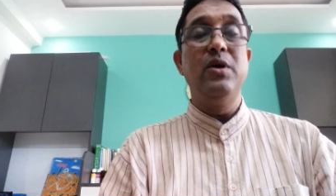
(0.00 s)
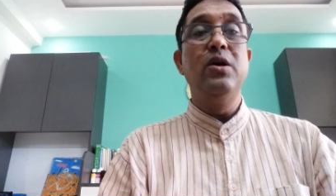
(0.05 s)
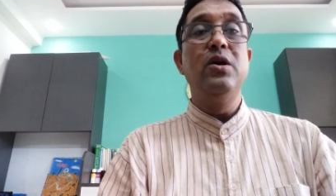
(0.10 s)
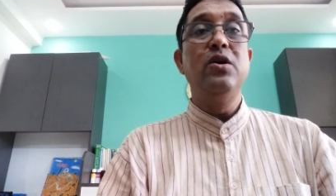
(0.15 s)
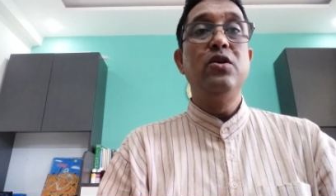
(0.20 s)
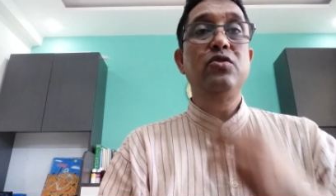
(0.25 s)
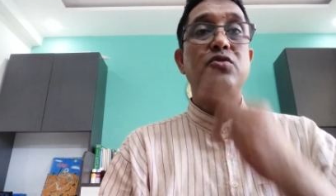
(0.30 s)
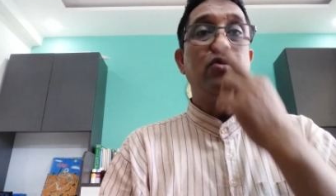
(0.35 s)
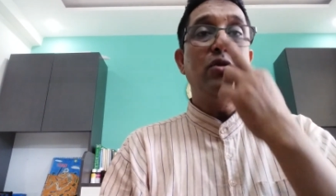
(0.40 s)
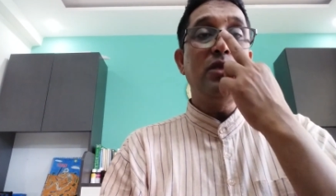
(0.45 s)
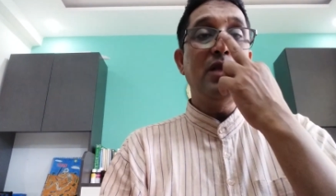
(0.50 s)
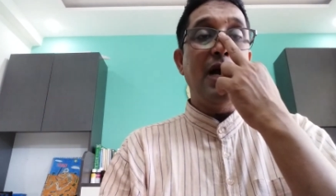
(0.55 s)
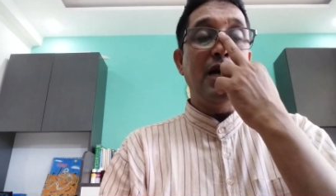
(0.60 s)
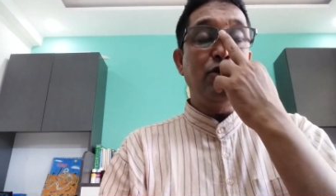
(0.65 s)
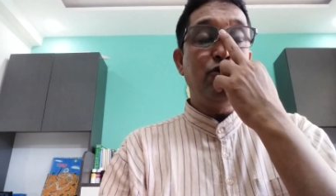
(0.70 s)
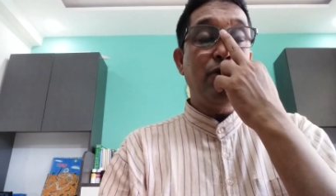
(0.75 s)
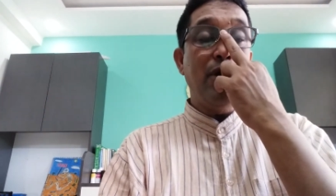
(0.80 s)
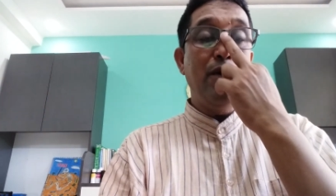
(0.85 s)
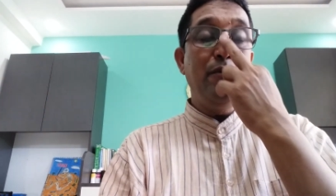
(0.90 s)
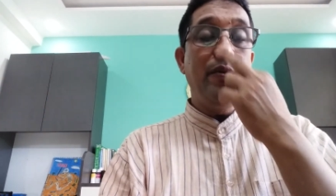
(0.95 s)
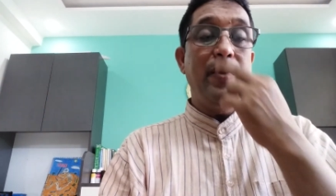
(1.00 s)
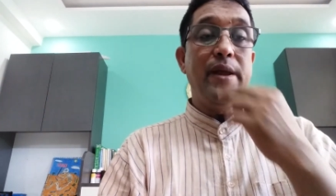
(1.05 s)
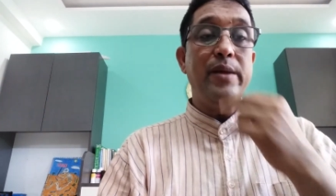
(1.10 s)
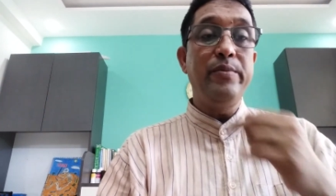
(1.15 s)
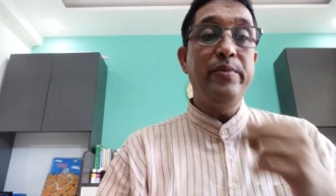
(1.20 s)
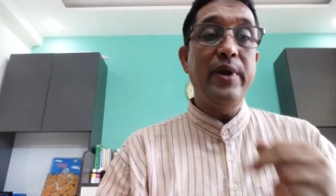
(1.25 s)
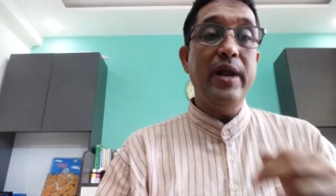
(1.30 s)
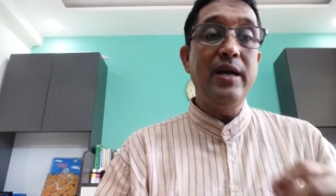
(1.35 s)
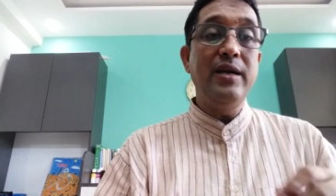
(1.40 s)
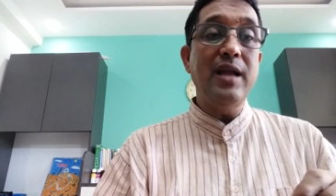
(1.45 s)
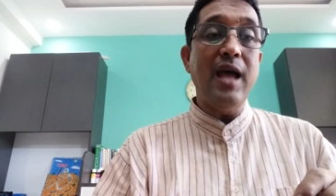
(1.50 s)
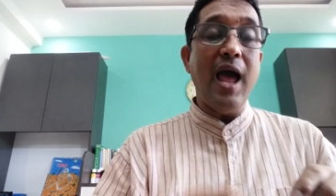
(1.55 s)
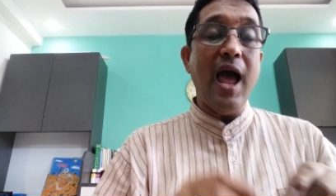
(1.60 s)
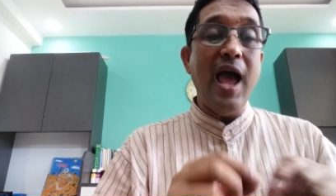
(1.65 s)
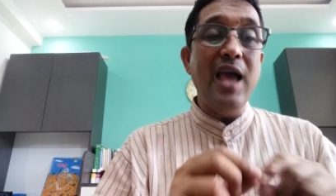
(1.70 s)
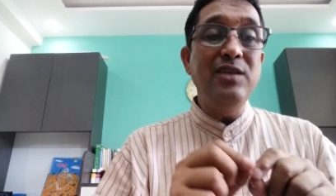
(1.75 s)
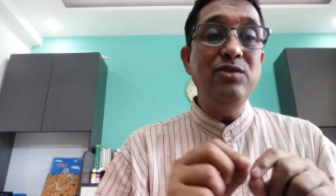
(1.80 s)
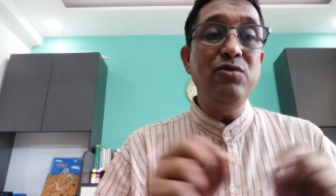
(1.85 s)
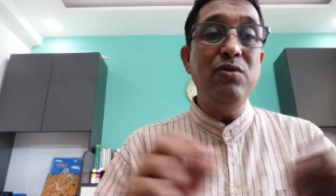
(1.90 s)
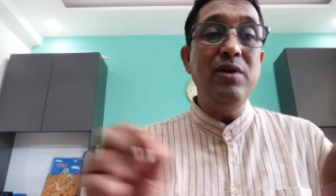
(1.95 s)
So that's why, friend,
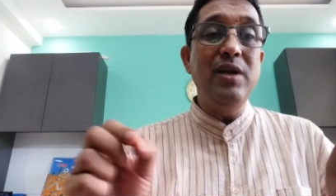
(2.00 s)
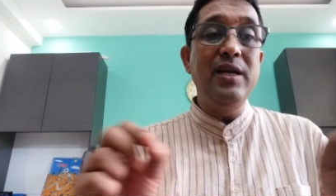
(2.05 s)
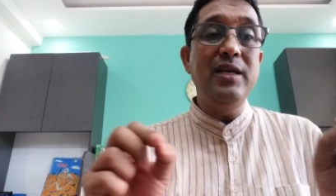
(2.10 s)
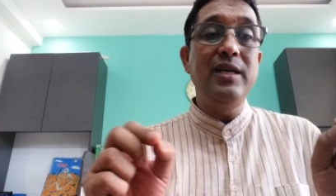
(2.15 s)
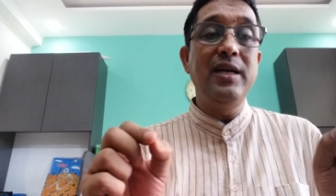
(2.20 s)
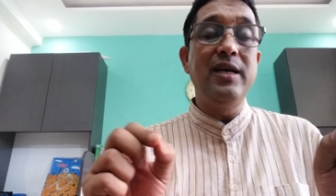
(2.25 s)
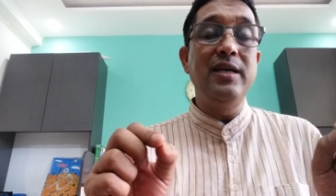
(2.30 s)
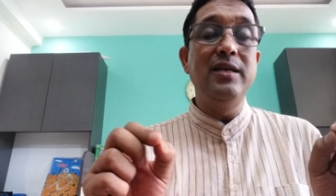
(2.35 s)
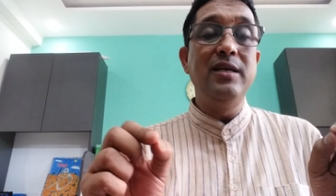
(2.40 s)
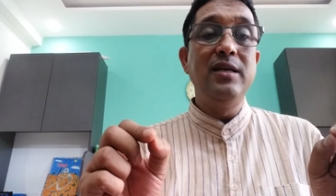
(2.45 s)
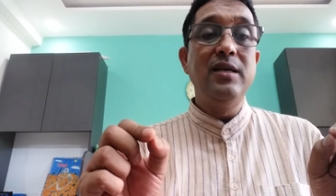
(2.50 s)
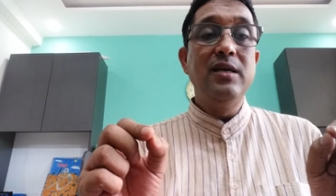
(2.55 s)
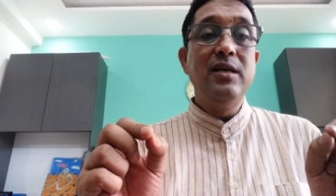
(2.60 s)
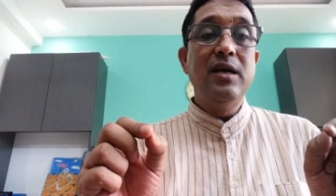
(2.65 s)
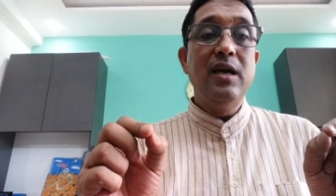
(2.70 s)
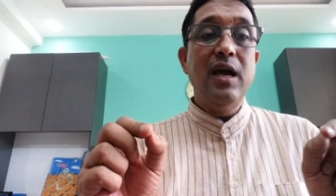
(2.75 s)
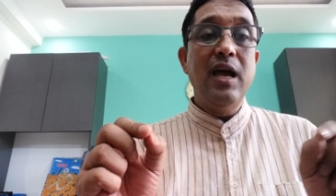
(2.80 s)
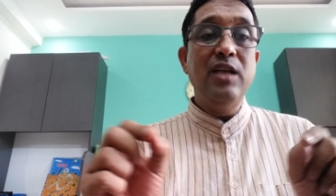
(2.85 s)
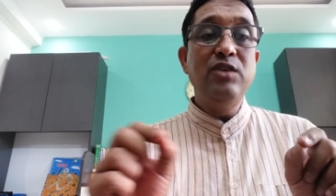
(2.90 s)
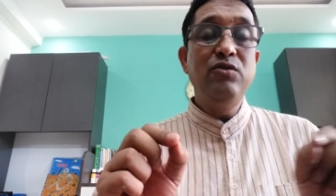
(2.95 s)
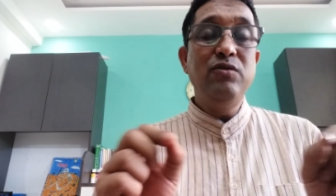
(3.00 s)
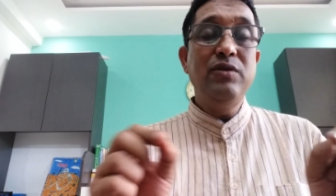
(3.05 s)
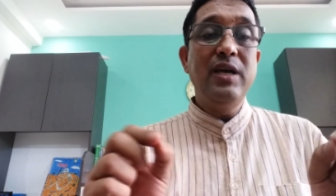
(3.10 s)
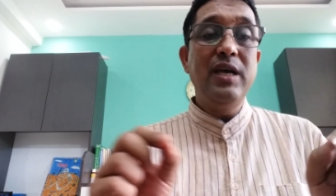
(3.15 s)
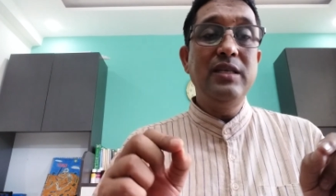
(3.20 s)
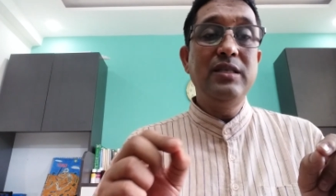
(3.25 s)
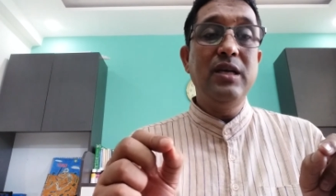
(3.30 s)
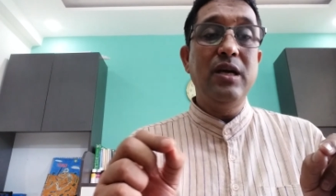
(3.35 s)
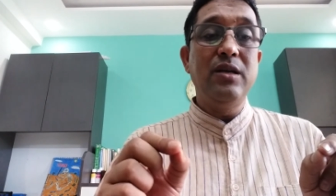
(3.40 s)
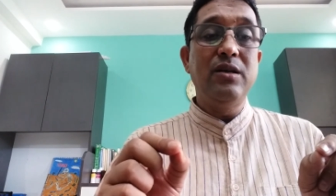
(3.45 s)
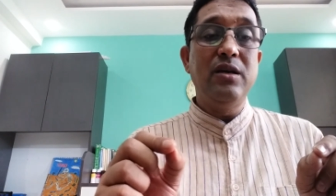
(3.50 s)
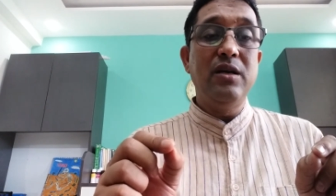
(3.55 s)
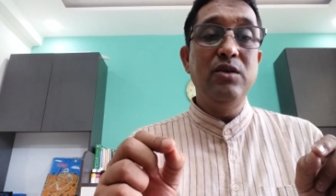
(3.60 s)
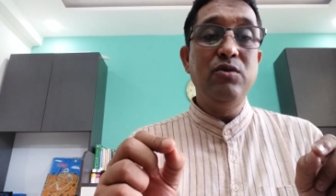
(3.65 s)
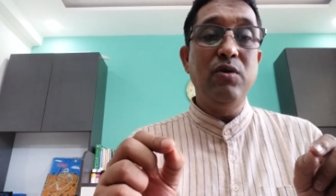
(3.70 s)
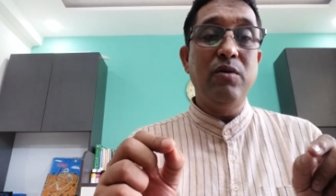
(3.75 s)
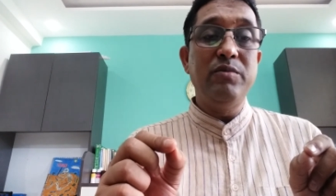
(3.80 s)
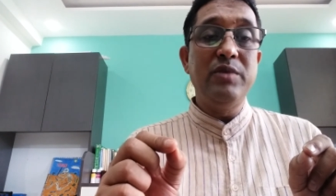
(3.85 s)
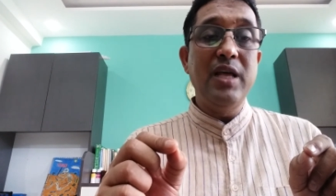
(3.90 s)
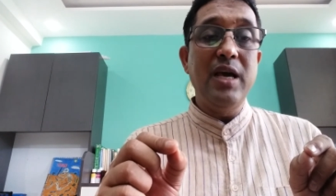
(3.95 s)
isolated education,
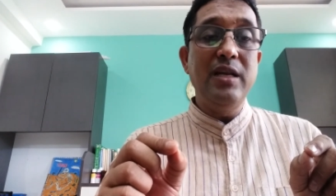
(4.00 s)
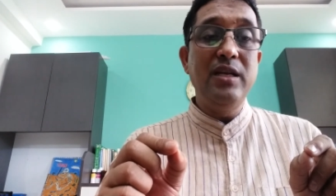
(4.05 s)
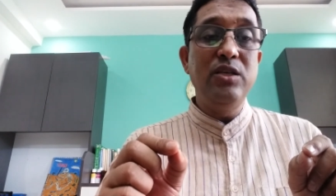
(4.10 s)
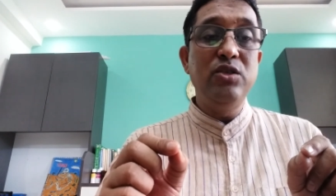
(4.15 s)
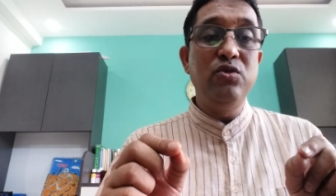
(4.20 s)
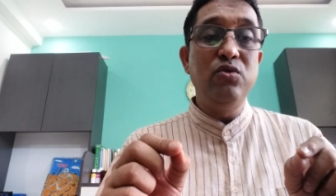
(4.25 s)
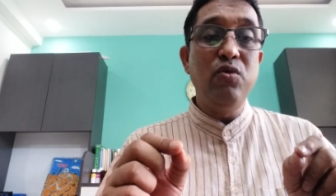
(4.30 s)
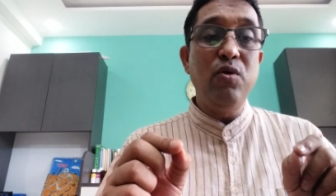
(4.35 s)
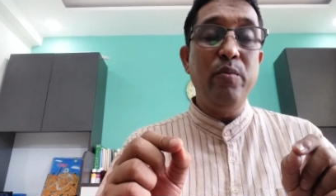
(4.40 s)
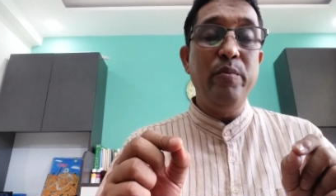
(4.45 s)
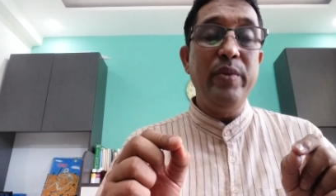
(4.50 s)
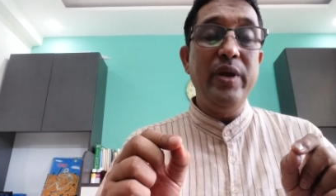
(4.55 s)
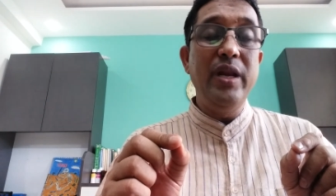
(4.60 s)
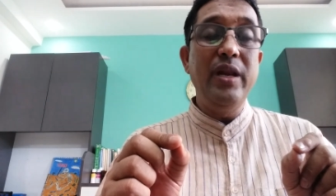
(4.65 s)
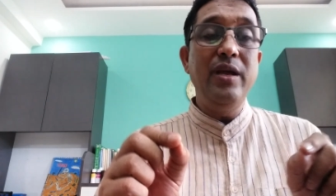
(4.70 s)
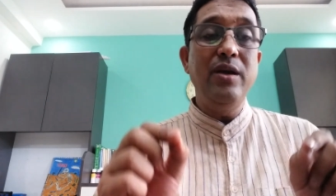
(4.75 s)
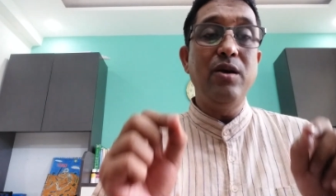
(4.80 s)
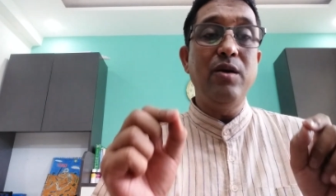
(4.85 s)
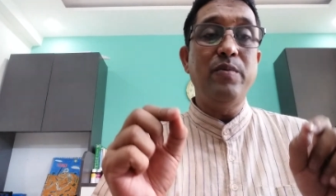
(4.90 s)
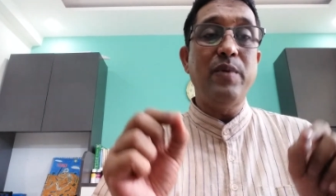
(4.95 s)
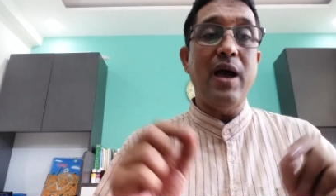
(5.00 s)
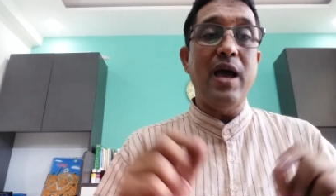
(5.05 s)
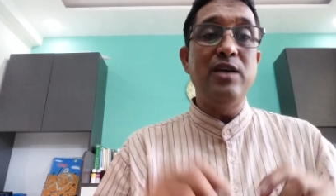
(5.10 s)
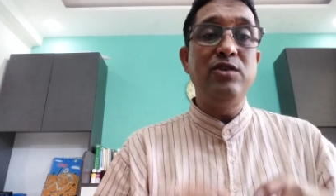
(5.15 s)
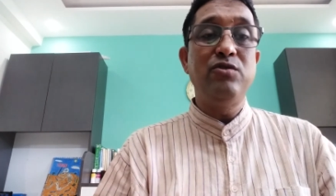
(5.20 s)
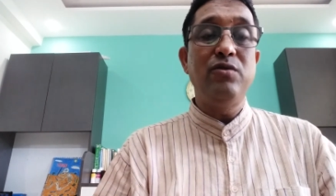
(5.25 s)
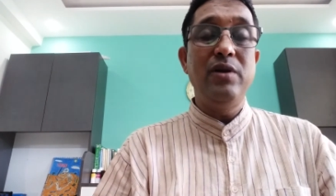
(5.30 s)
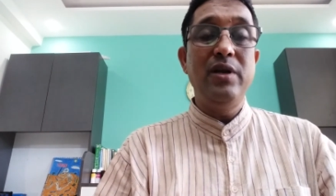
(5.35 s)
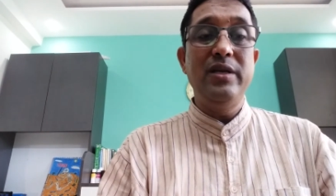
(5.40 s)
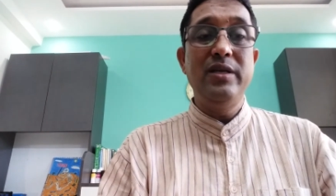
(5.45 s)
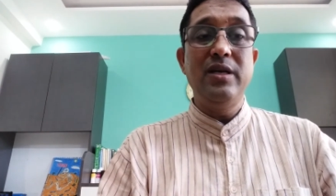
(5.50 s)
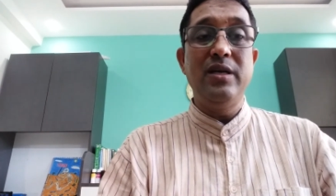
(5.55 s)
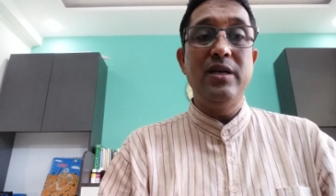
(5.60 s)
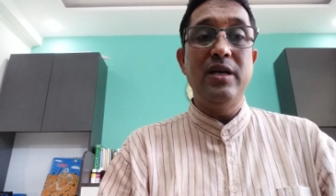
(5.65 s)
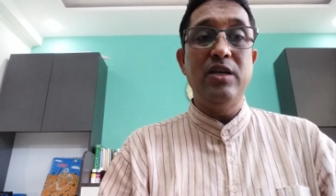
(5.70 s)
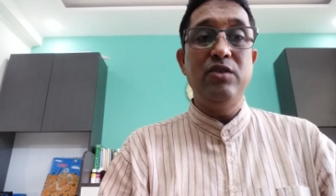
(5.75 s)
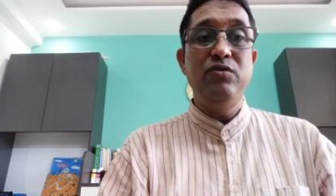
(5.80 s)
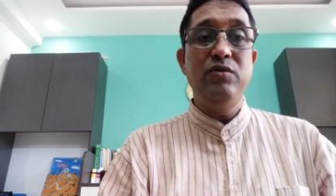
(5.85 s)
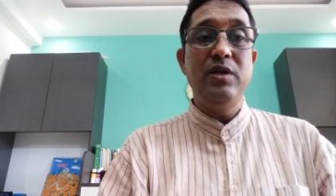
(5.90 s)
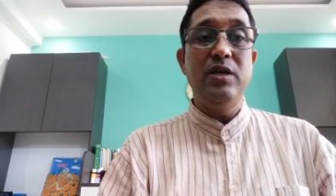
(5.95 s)
there is no meaning of isolated
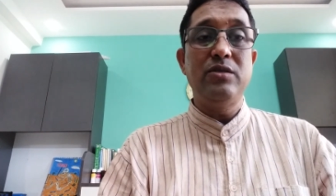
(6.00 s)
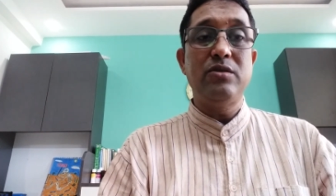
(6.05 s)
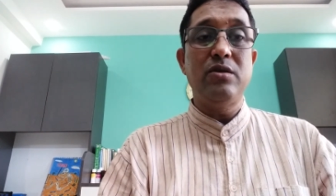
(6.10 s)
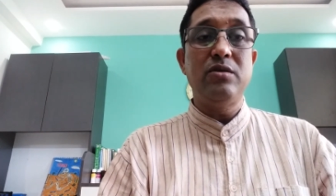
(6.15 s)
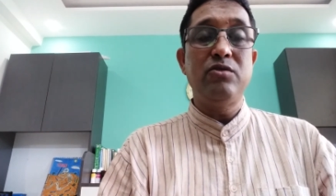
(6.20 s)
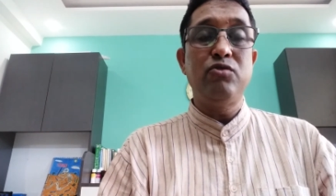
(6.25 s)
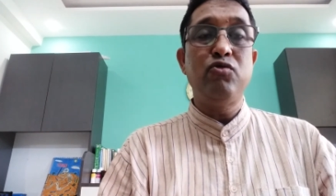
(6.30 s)
education.